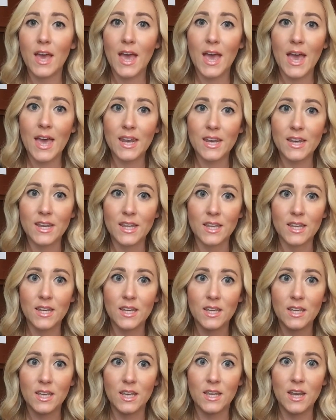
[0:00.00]
edited
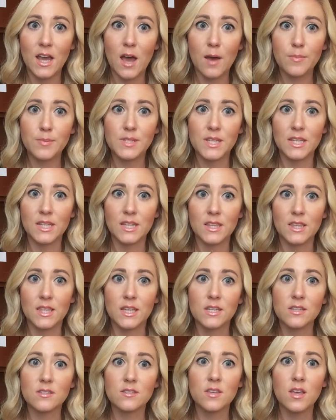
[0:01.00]
and updated
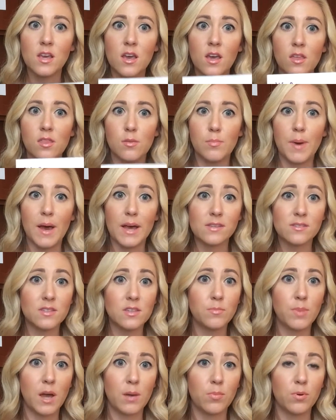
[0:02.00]
this, the
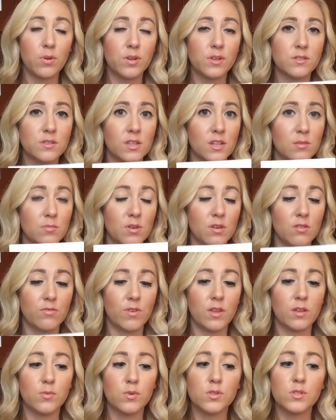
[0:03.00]
Basket Bible is going to be
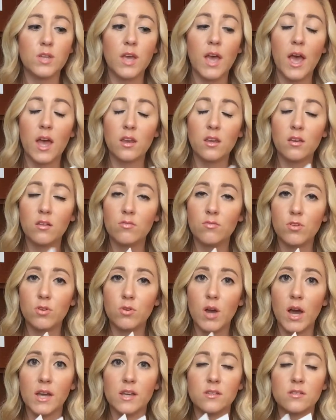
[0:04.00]
available to any of you
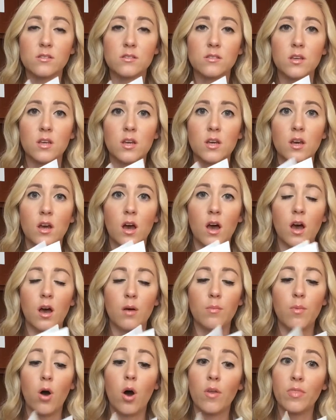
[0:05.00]
guys
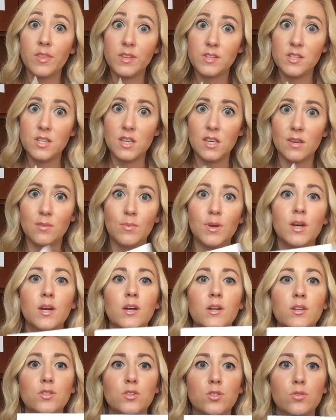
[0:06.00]
um, on the team
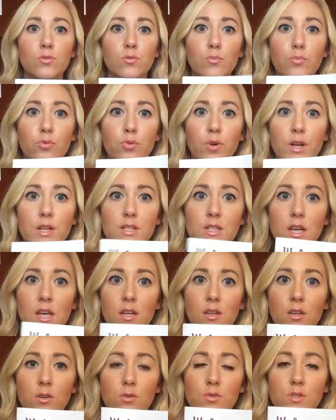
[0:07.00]
to print
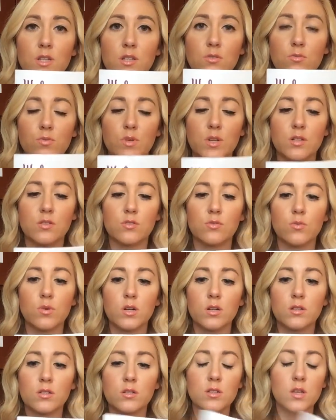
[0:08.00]
and use this
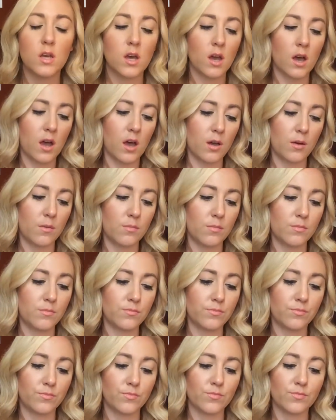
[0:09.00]
resource. Um,
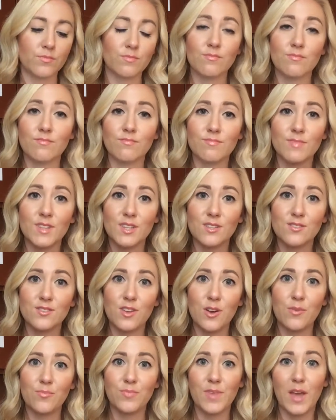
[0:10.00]
so
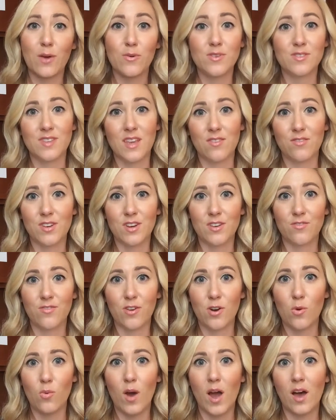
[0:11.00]
I was saving it for
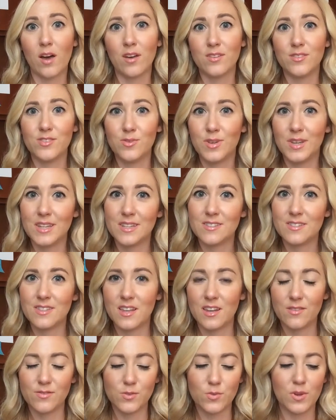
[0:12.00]
a while and doing
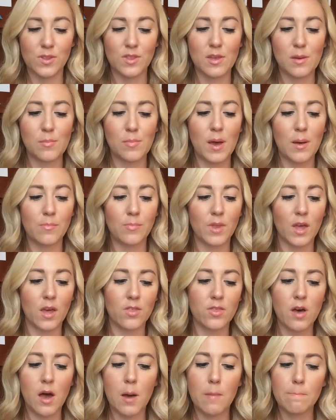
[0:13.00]
incentives with it, but I
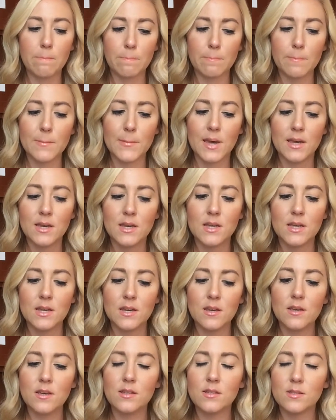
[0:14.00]
thought
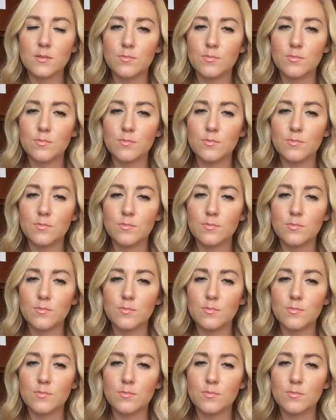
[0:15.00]
it's